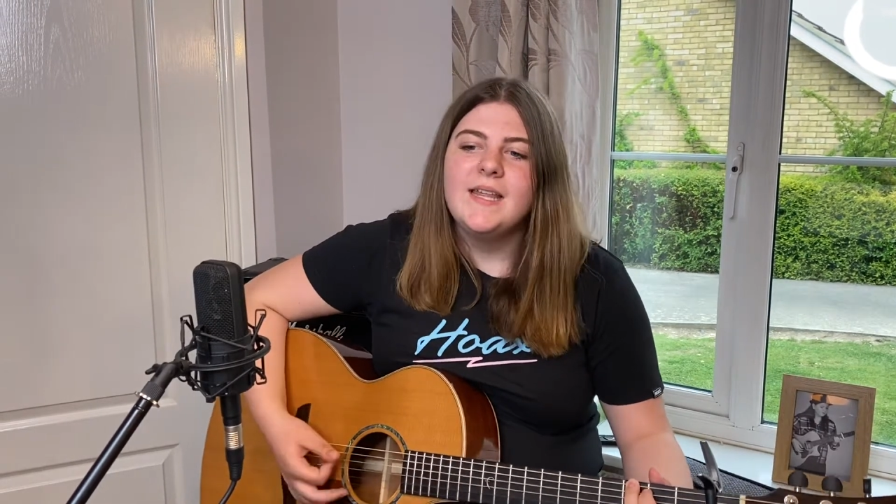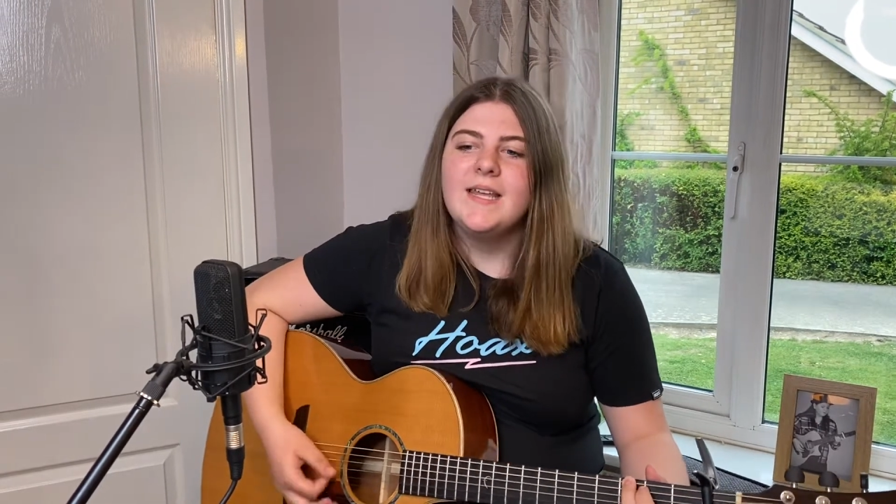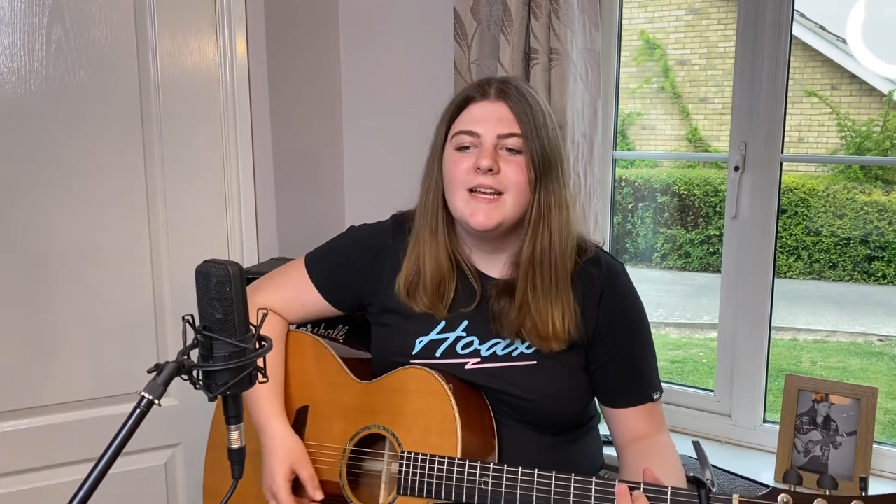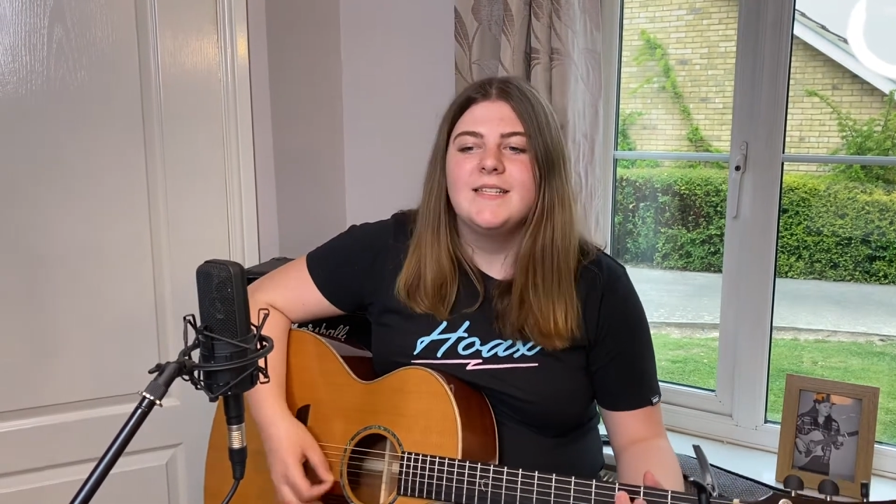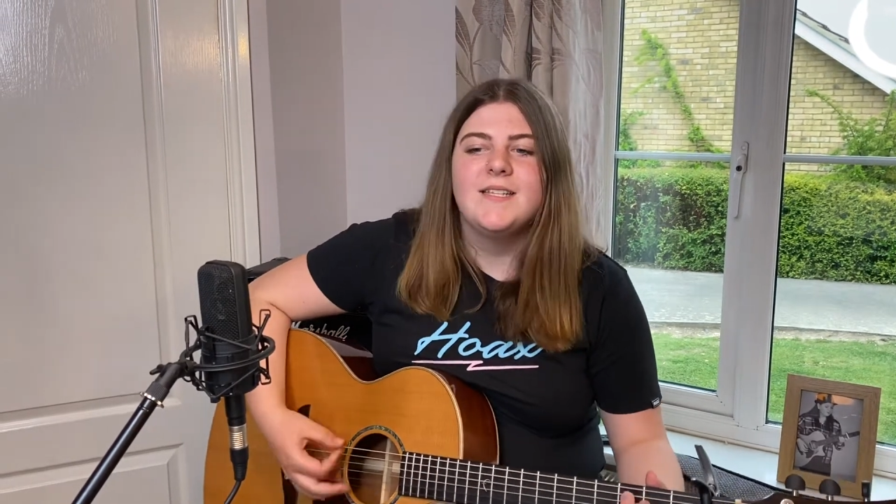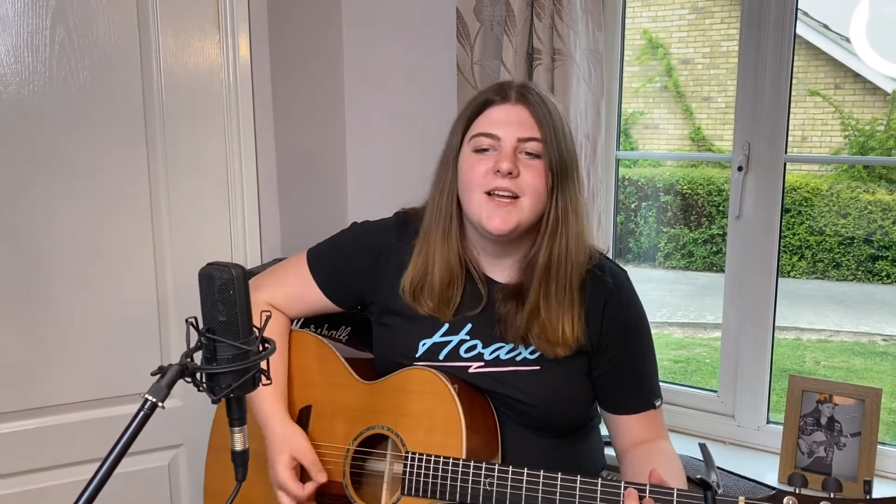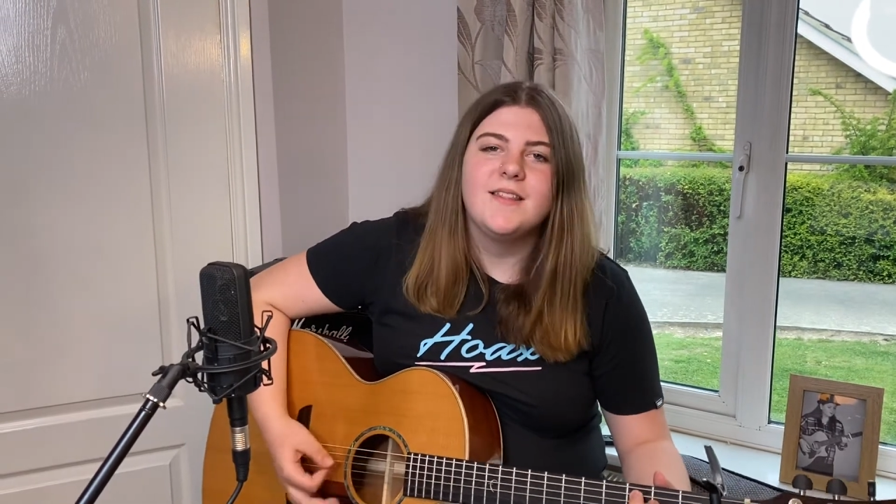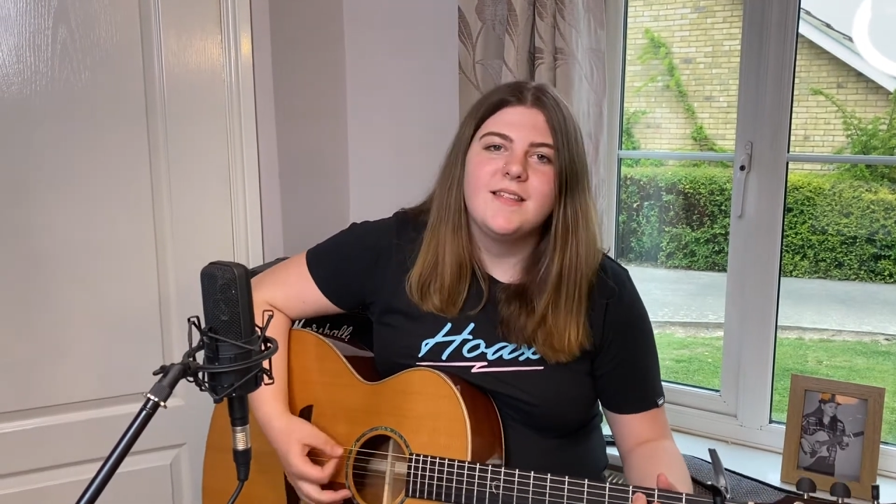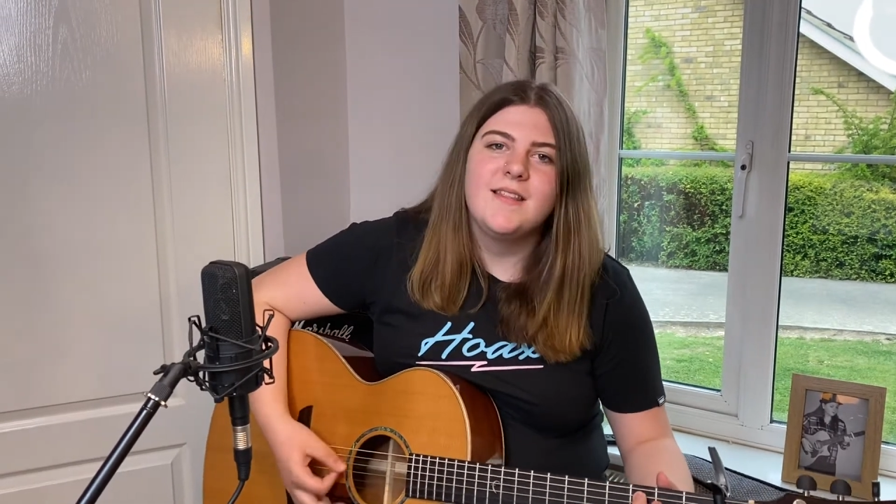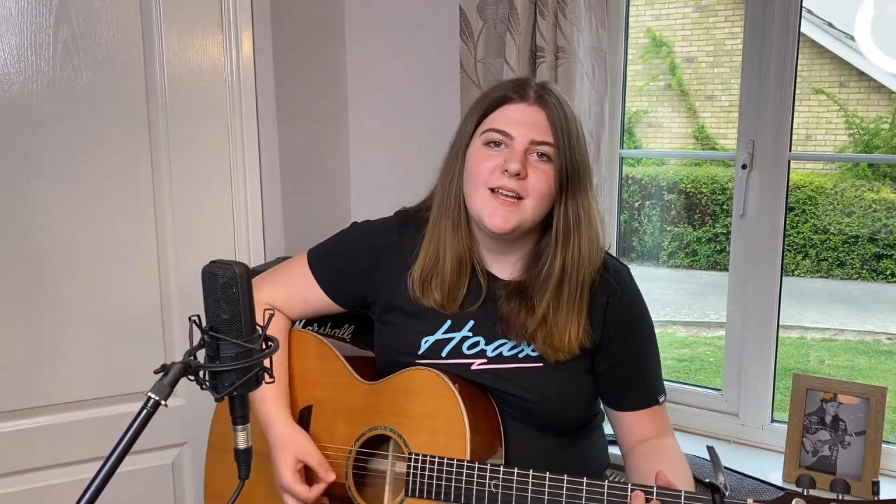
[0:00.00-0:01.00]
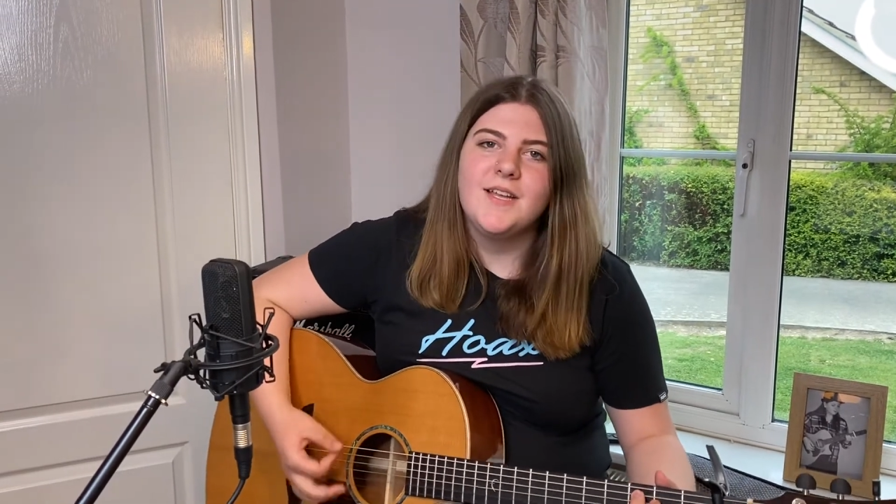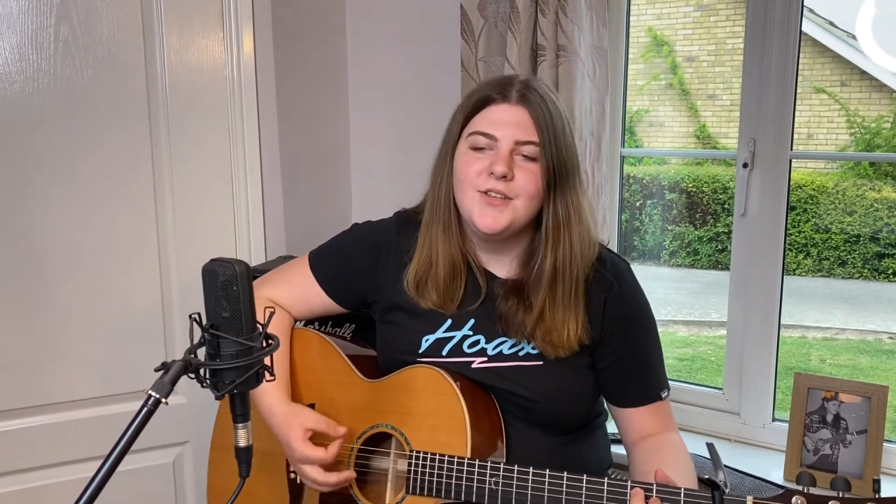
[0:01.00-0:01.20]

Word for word: There's nothing that